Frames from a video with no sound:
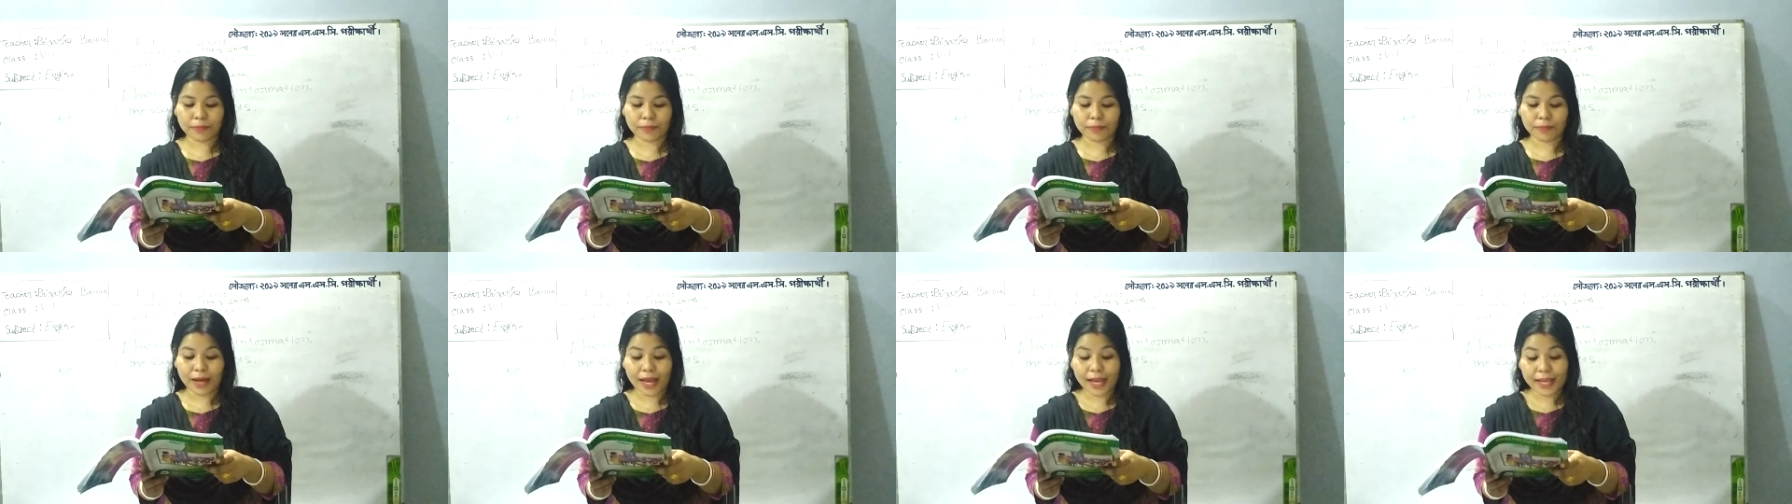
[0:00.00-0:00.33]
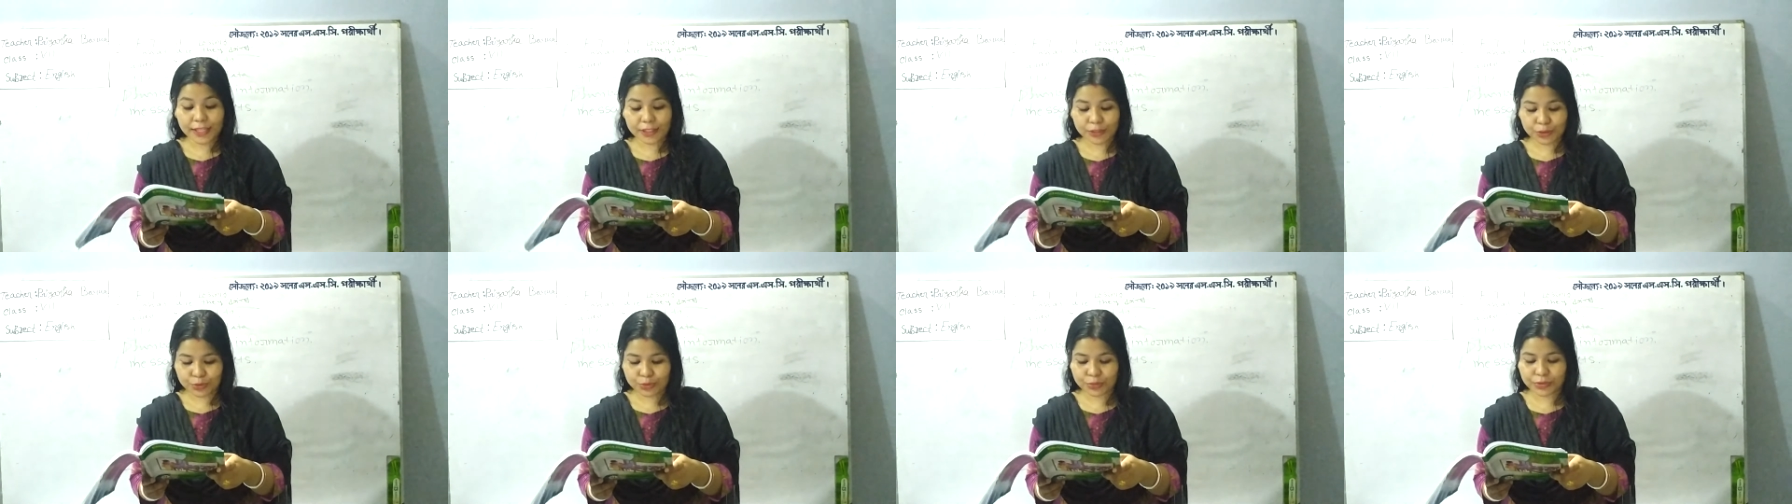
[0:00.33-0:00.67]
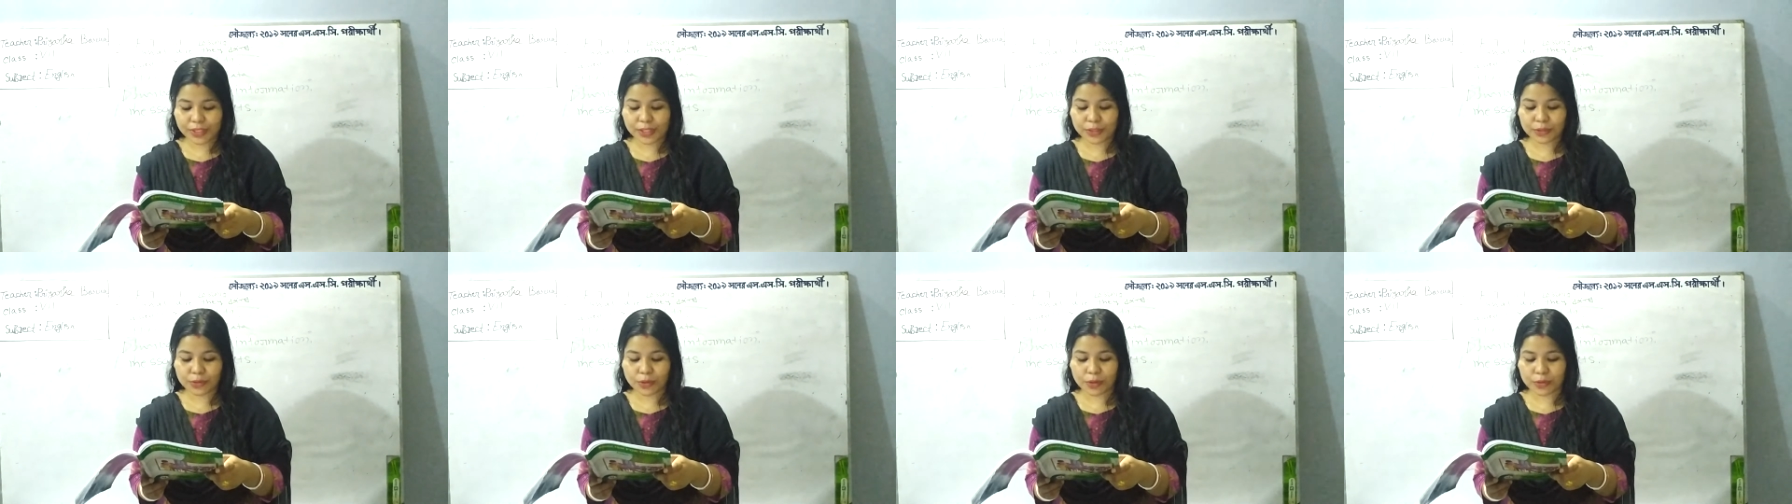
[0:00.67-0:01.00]
my
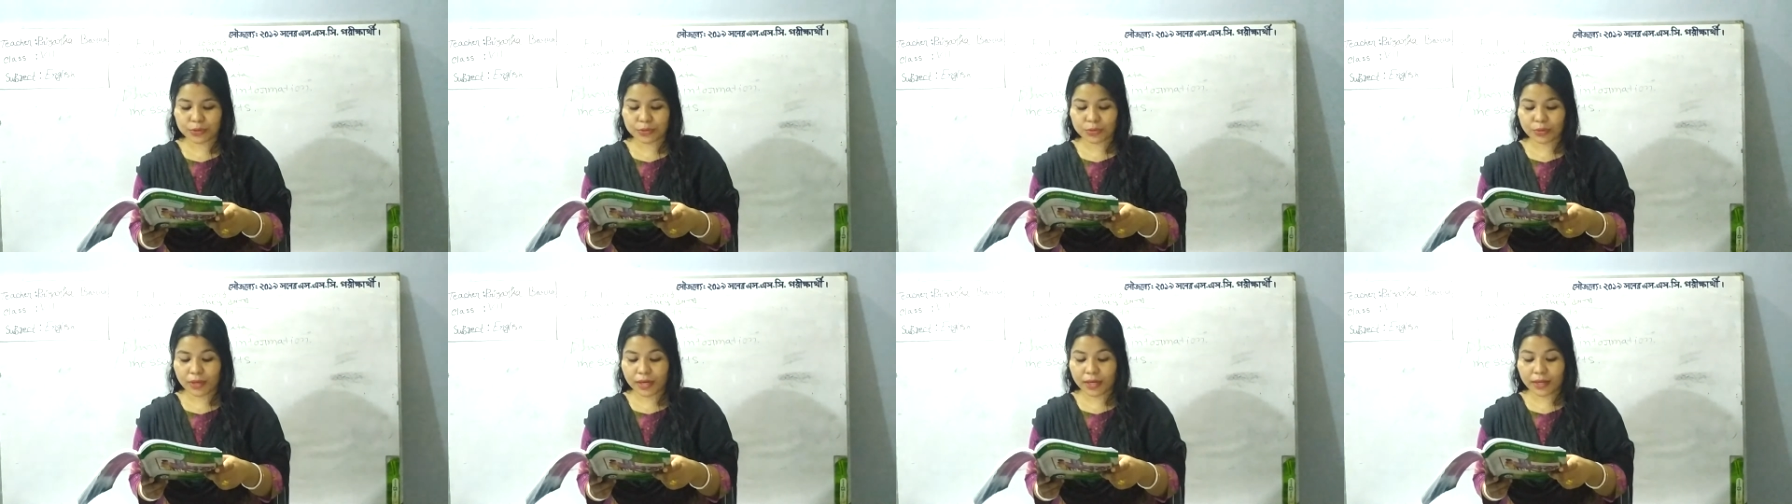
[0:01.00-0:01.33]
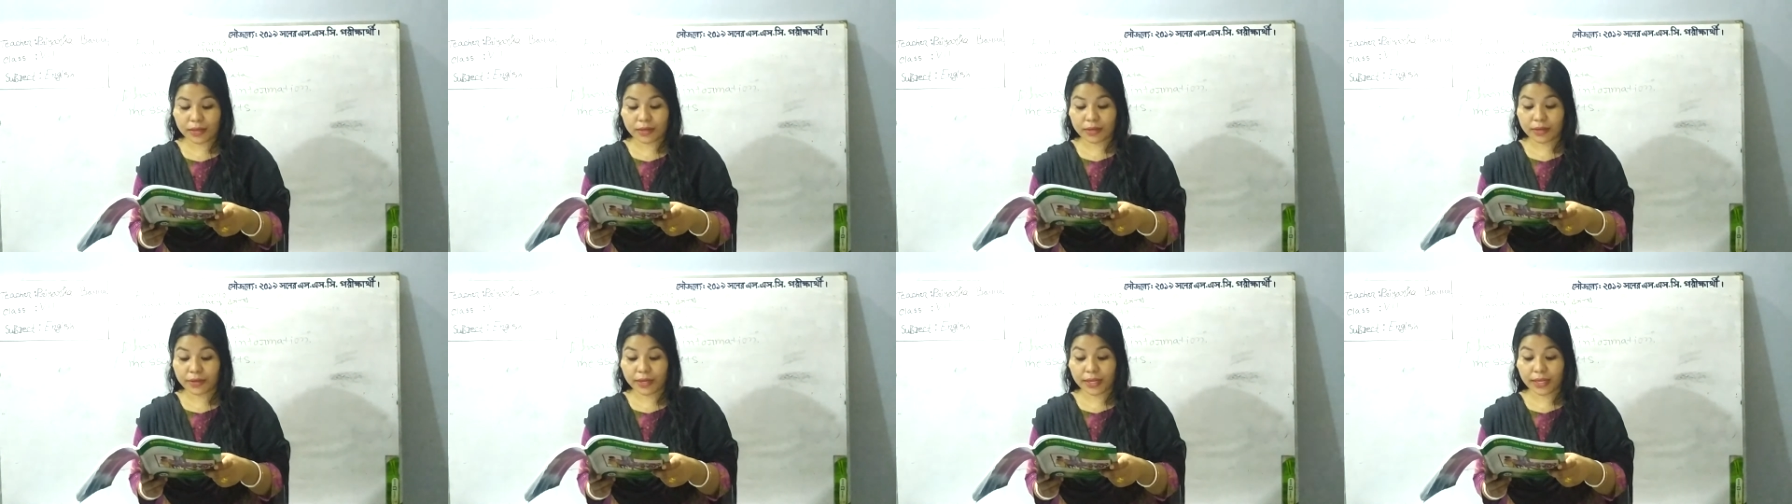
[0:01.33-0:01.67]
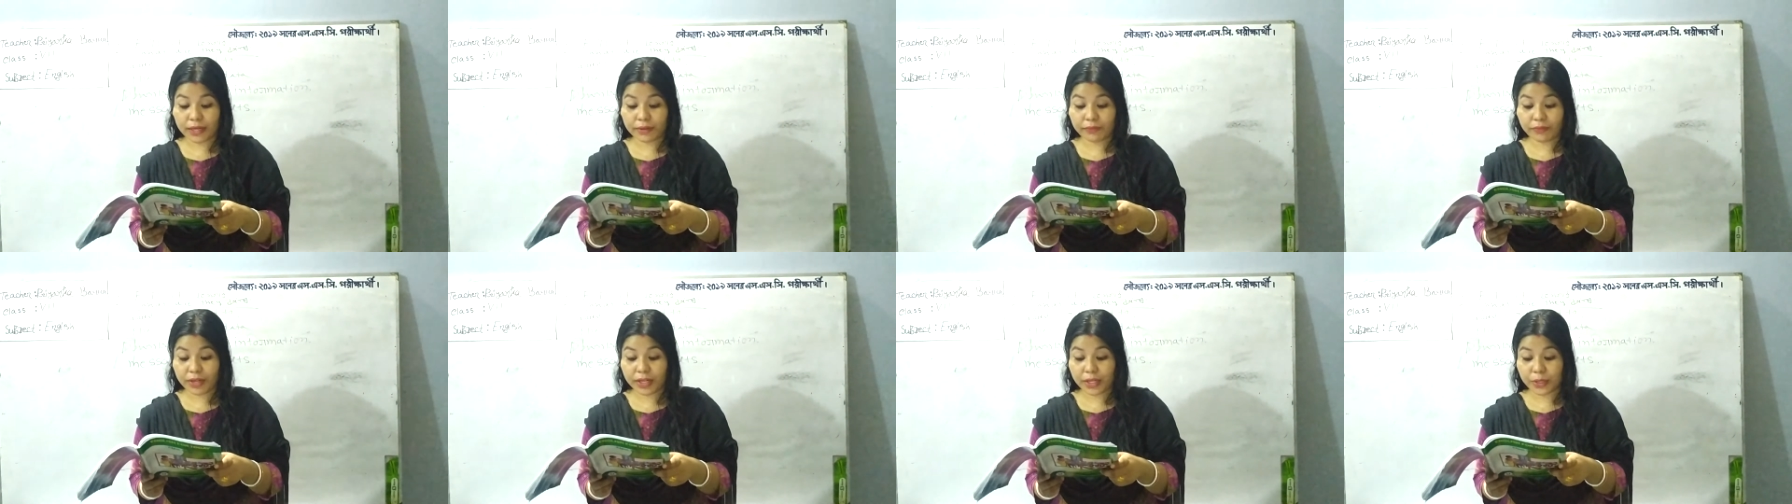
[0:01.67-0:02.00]
students also are
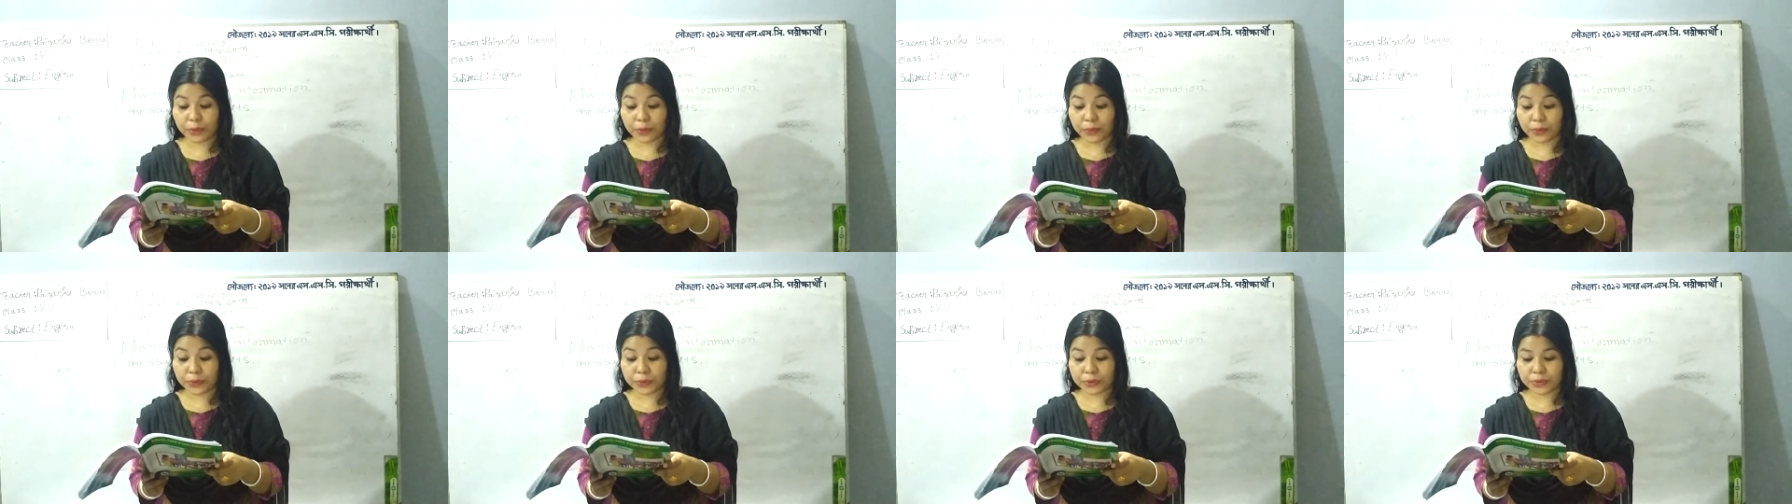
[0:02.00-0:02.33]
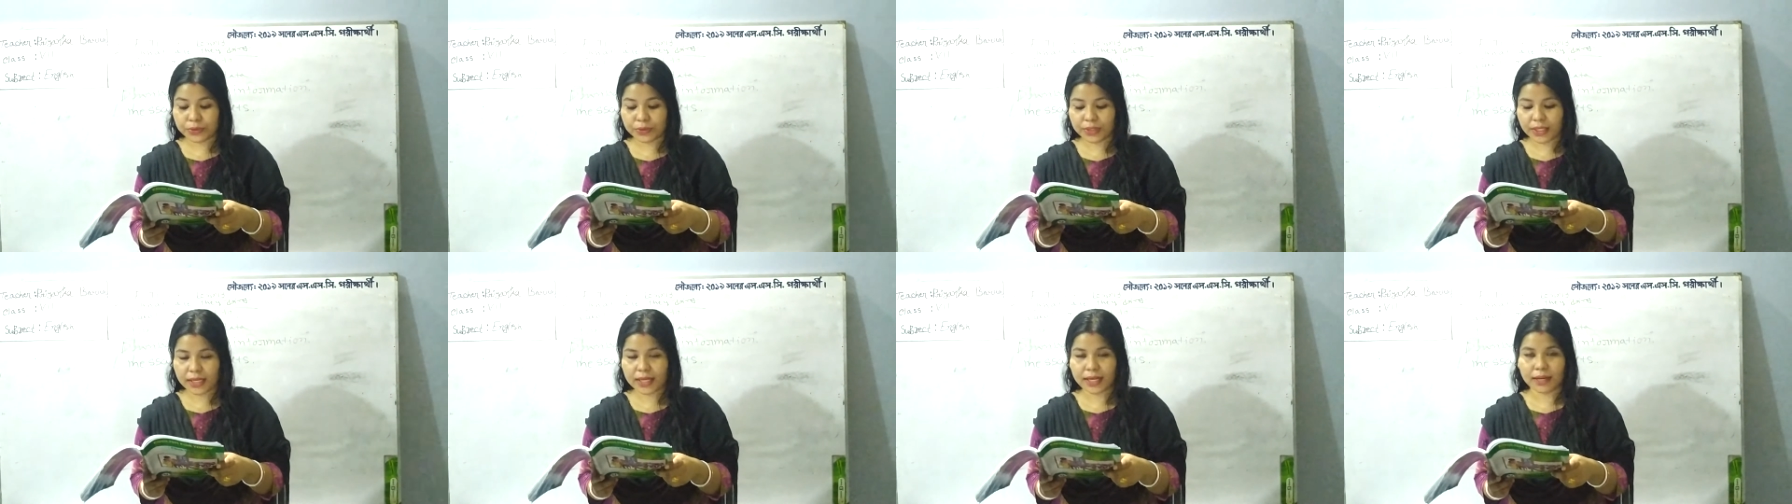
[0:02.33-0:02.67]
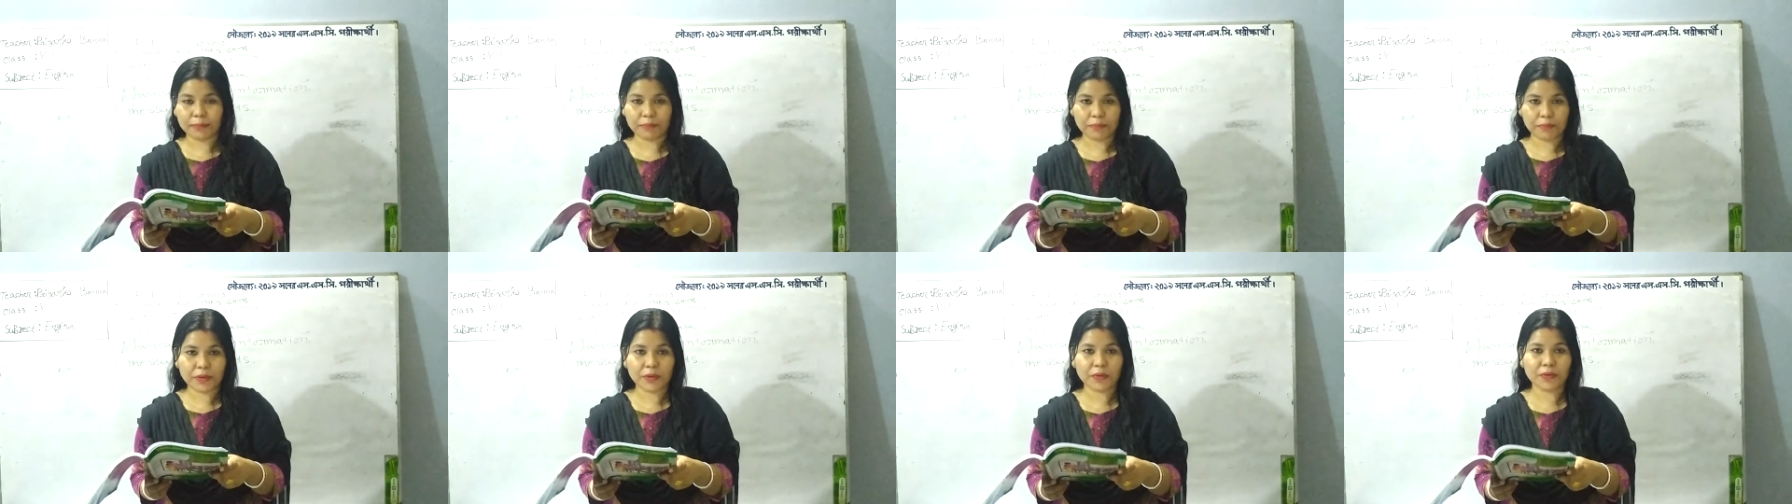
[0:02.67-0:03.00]
really very glued to the
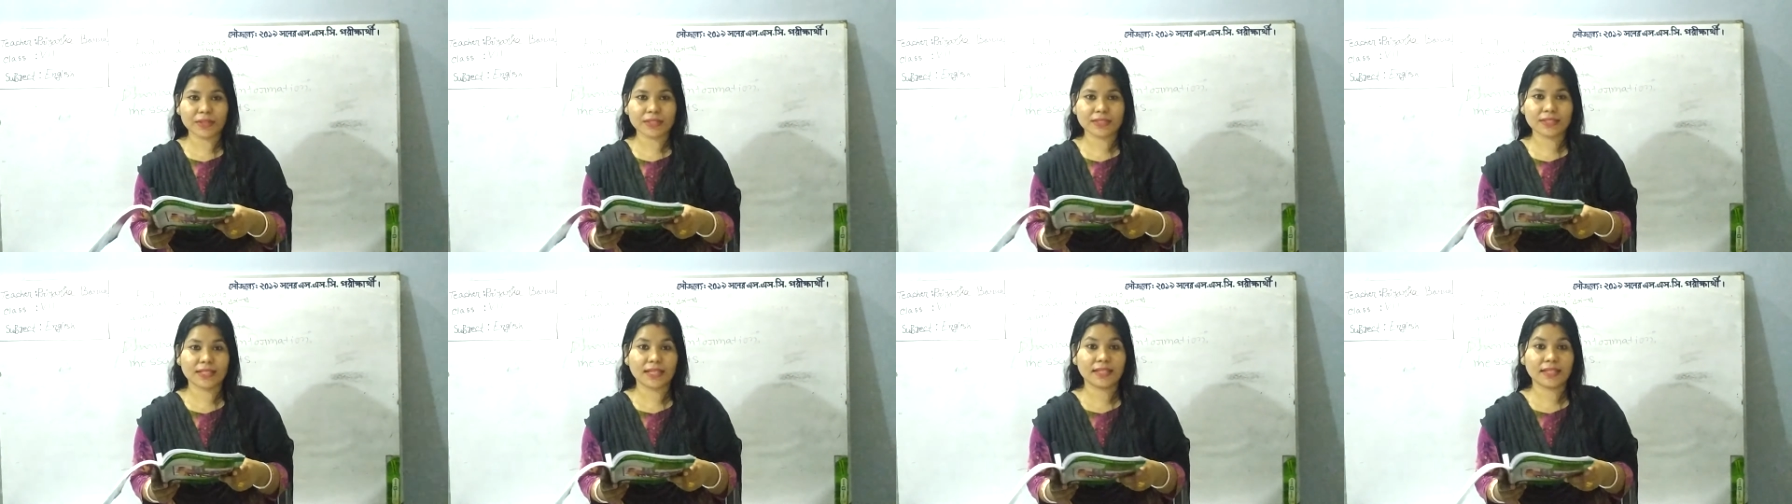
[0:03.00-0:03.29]
computers,